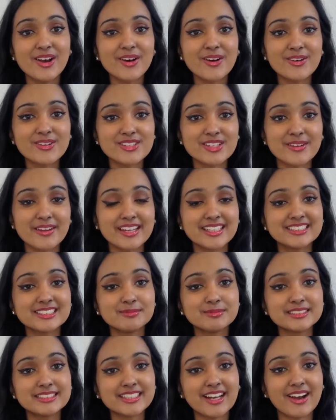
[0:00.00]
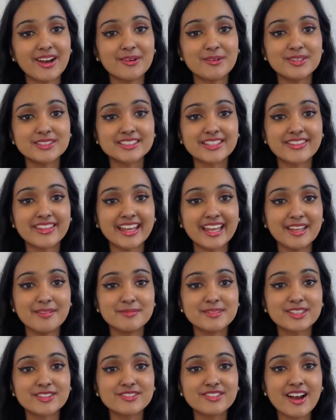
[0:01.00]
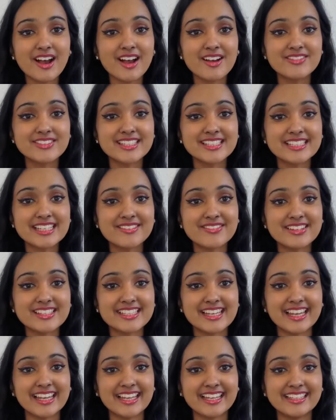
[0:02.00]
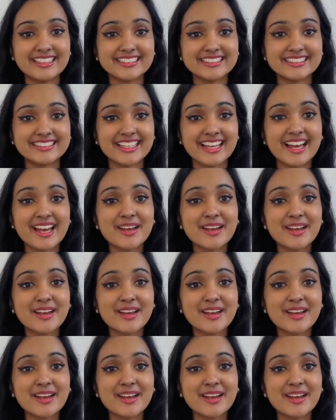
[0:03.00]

or doing some Star Wars themed craft activities.